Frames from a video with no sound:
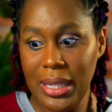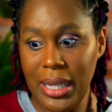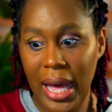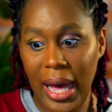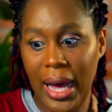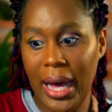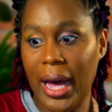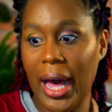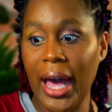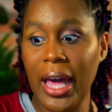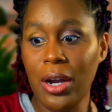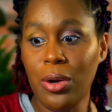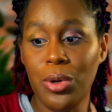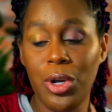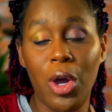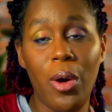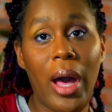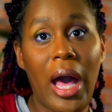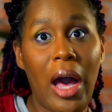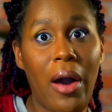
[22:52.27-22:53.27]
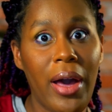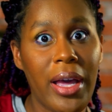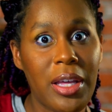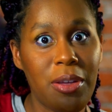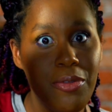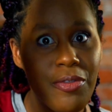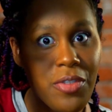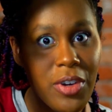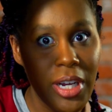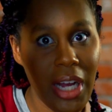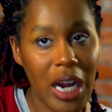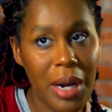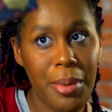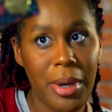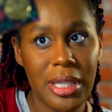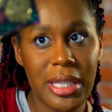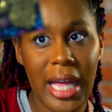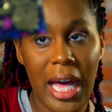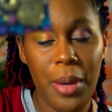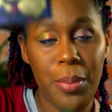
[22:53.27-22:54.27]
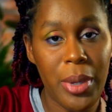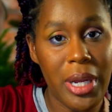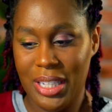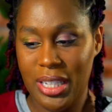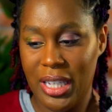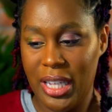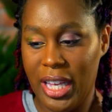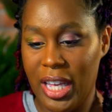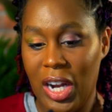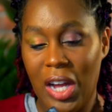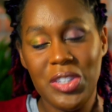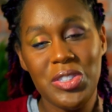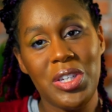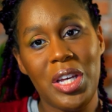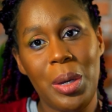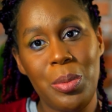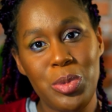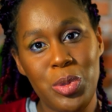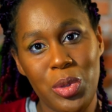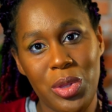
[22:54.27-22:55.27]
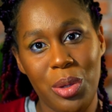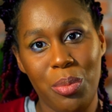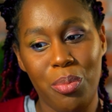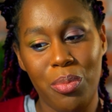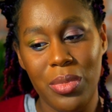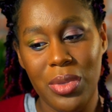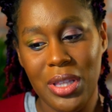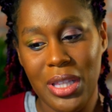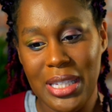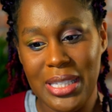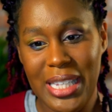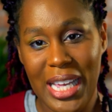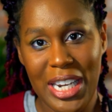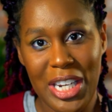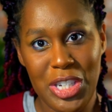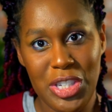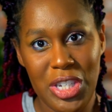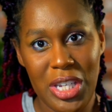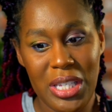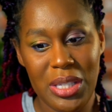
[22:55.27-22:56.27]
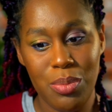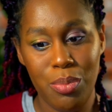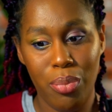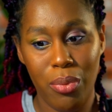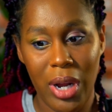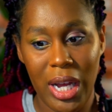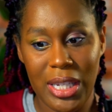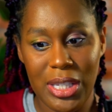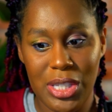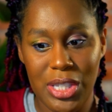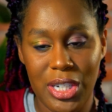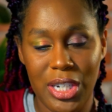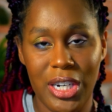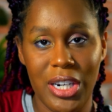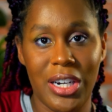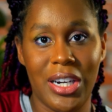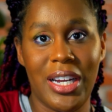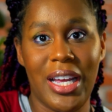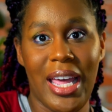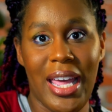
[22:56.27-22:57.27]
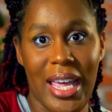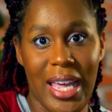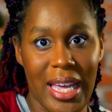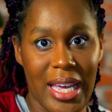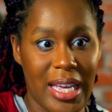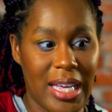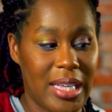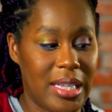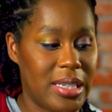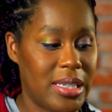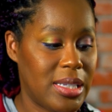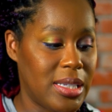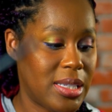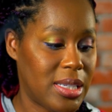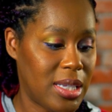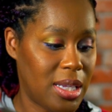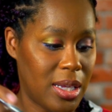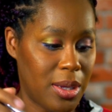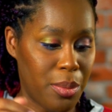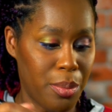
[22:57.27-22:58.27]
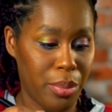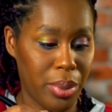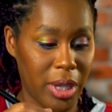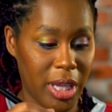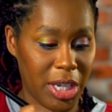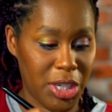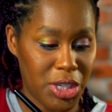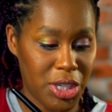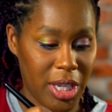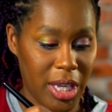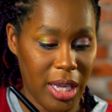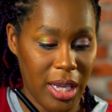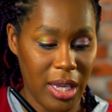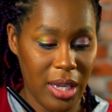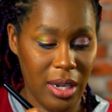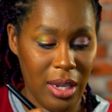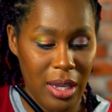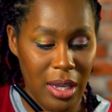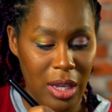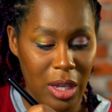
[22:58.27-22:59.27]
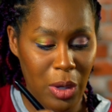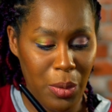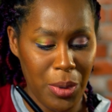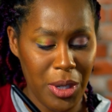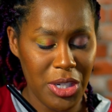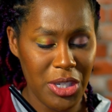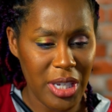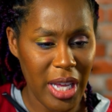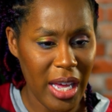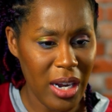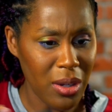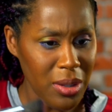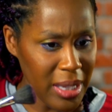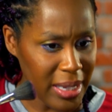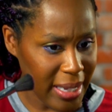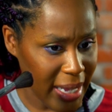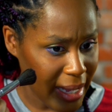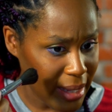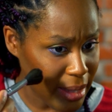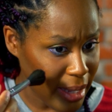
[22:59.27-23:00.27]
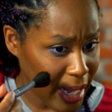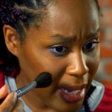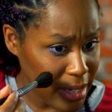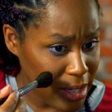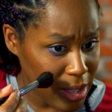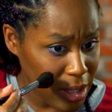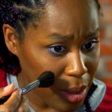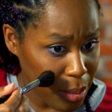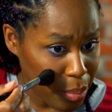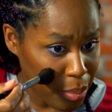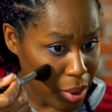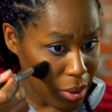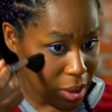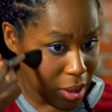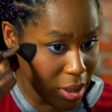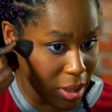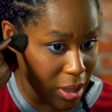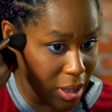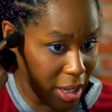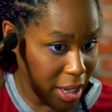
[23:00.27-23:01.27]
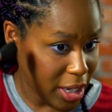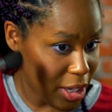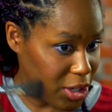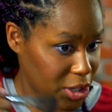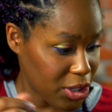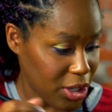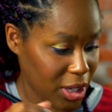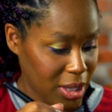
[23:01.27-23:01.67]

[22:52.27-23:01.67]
Yeah, I don't know how I forgot about that, but it also comes with the Sandy Cheeks bronzer and blush kit, which I don't think I liked the blush.